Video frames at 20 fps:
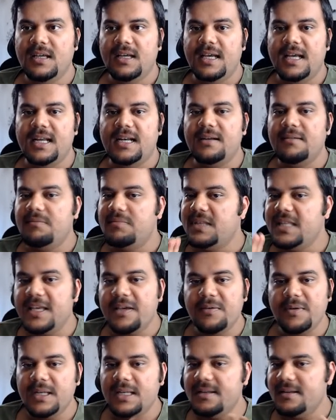and they
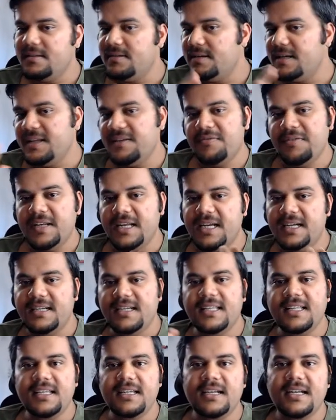will
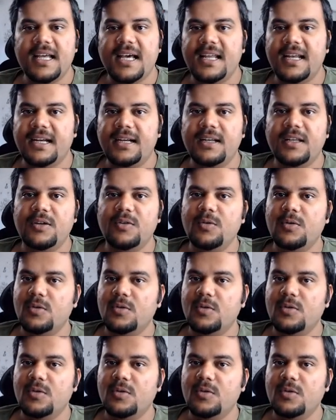definitely direct you